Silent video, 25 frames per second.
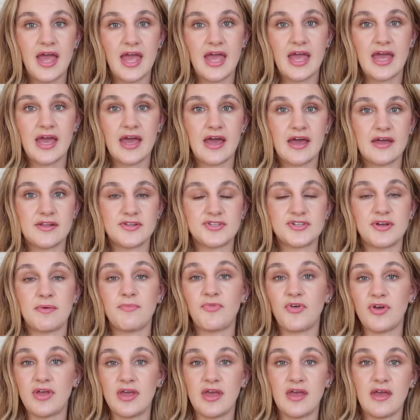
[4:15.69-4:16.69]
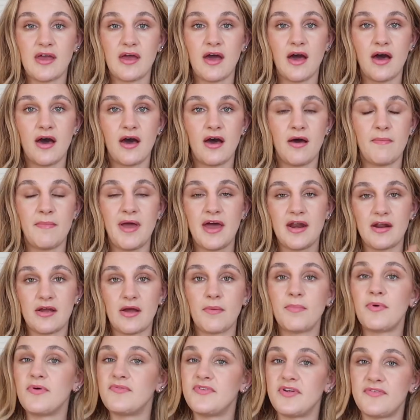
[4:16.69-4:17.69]
And so I'm looking at a
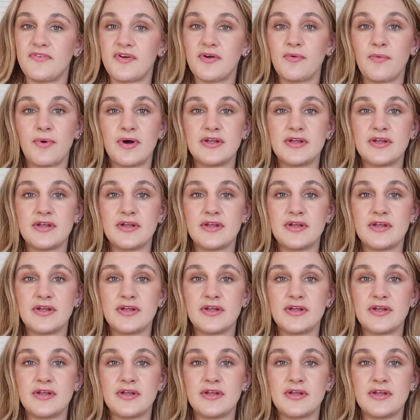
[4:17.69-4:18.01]
couple of different